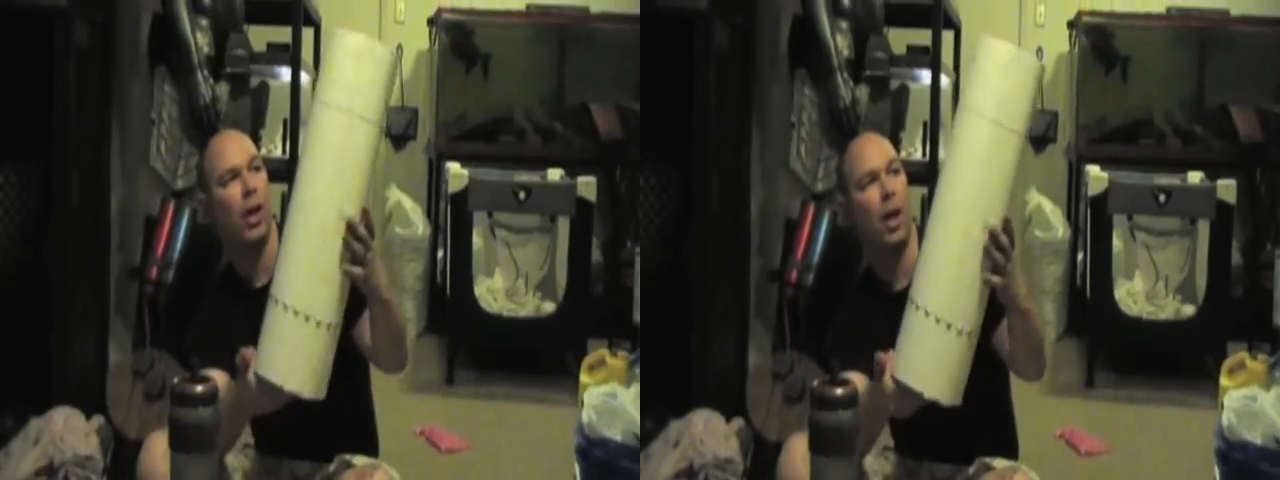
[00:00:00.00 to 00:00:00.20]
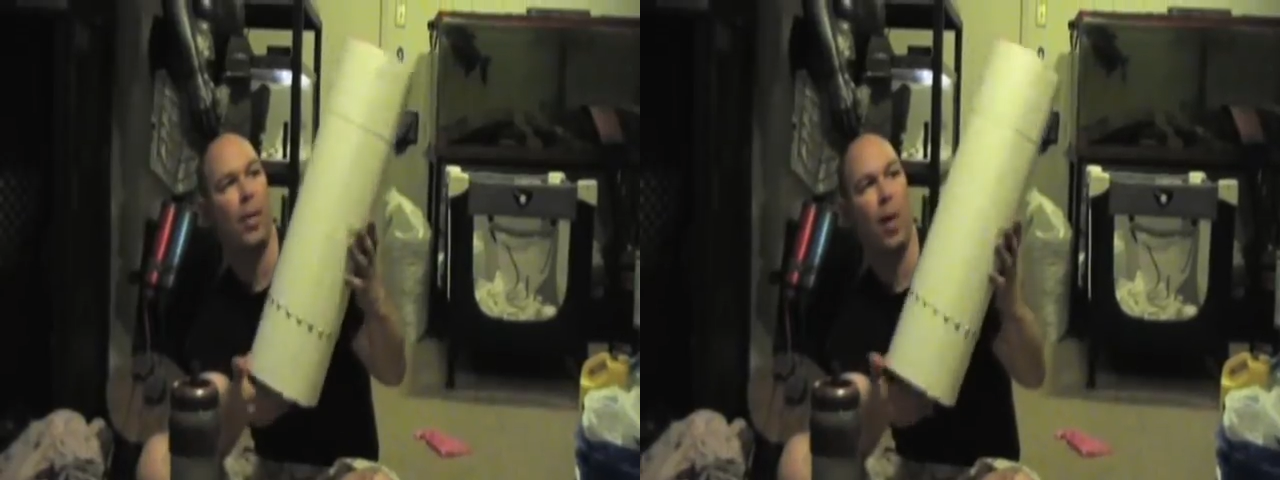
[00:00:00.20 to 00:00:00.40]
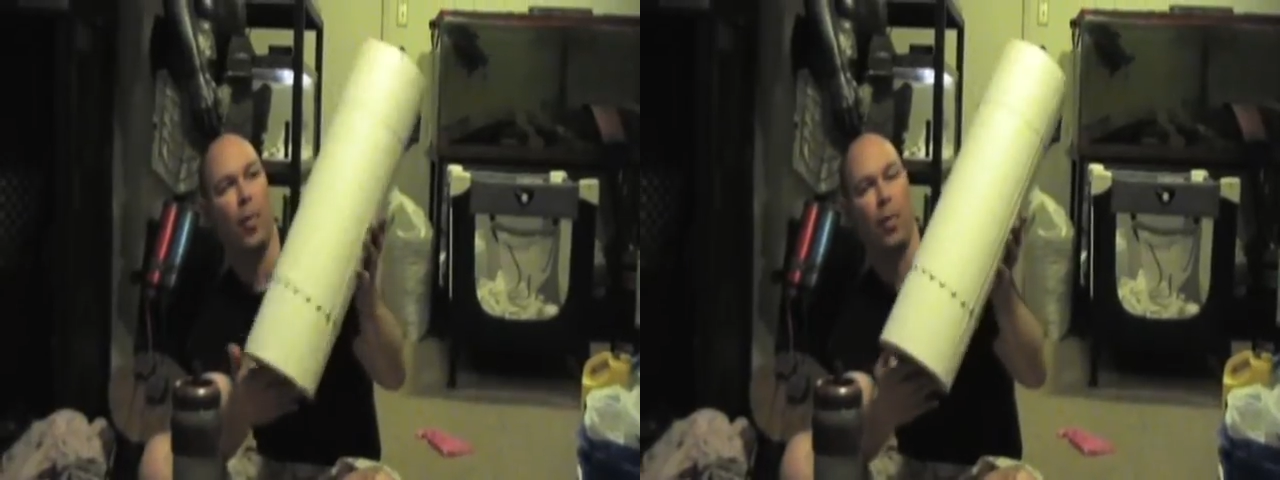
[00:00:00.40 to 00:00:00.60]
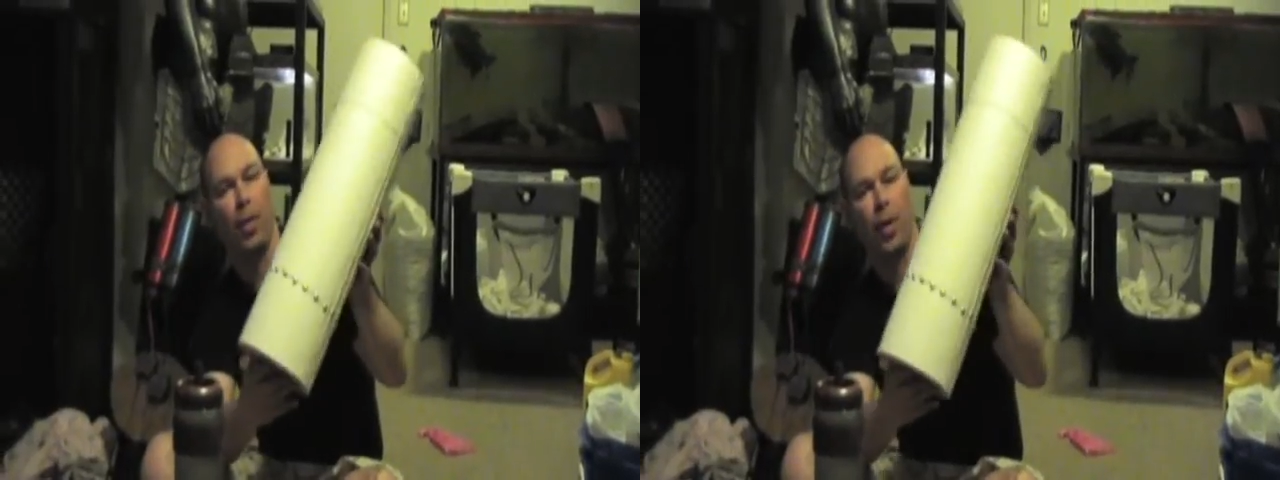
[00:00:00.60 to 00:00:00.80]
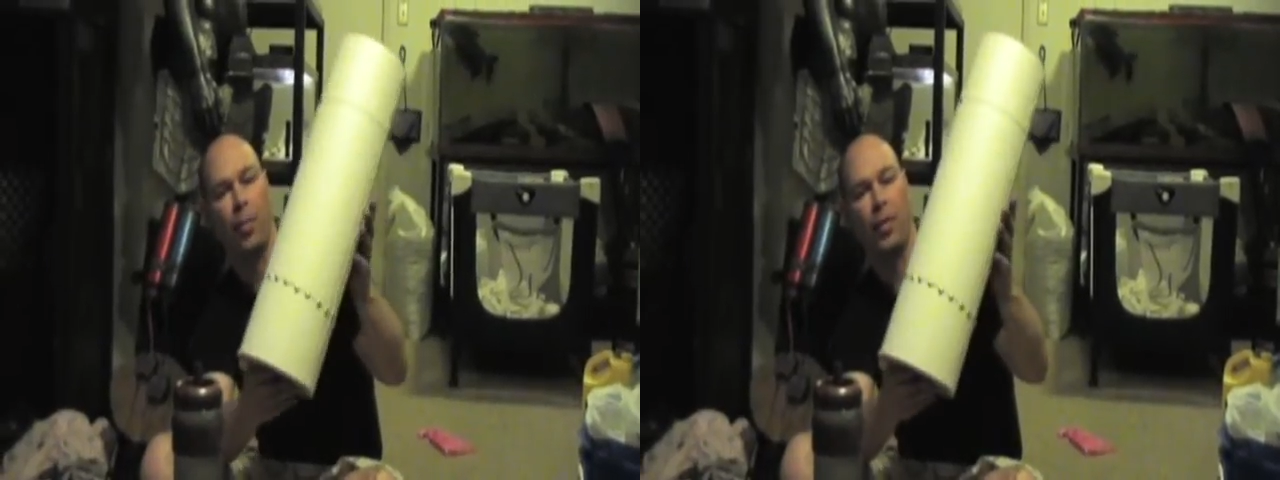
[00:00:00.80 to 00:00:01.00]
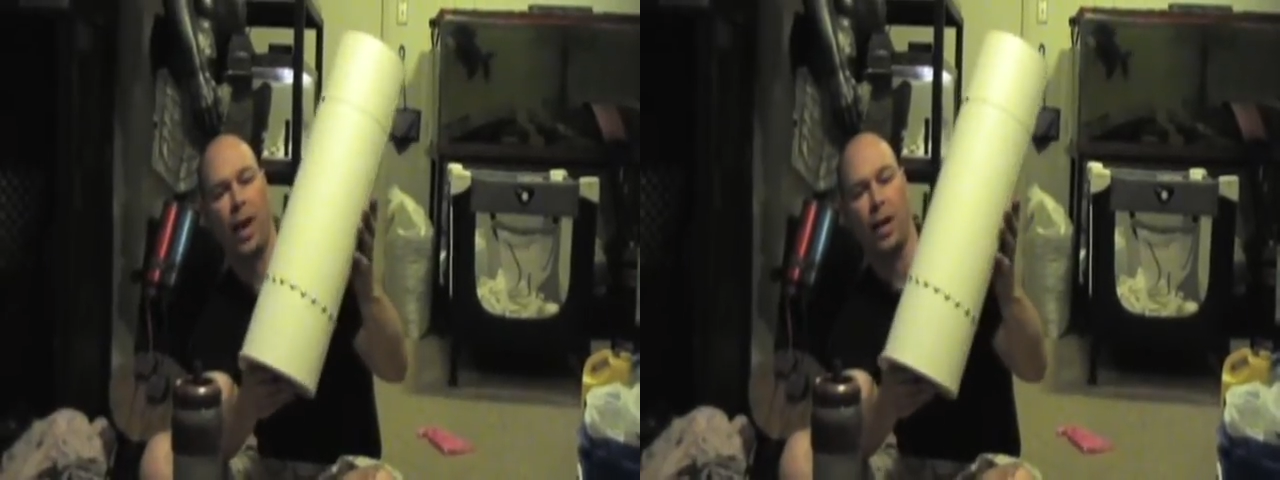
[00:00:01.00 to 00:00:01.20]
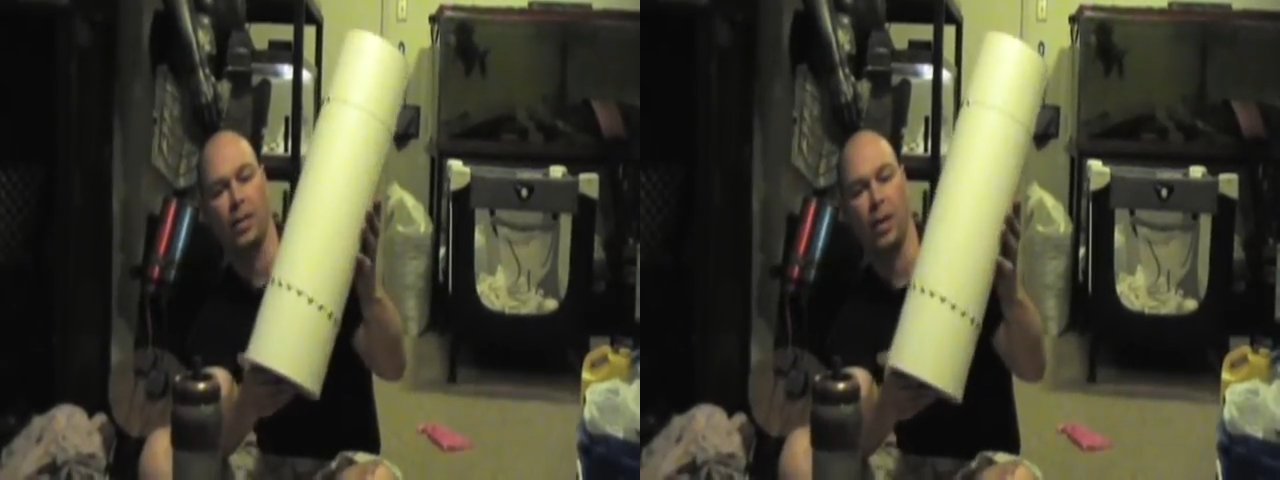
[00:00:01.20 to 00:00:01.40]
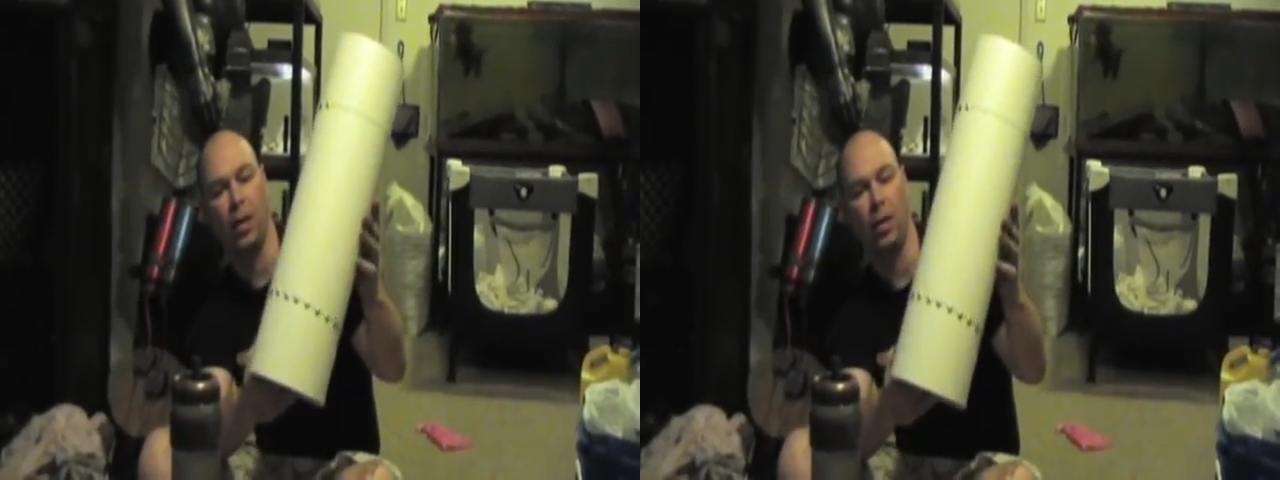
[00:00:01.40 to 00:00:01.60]
and I now put my
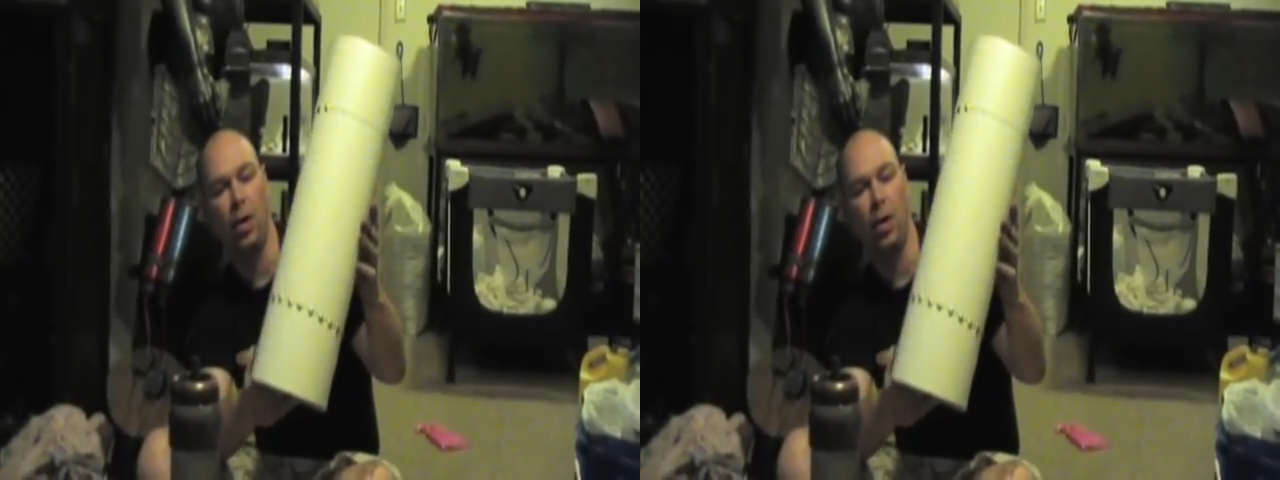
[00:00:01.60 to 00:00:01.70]
thumbtacks in.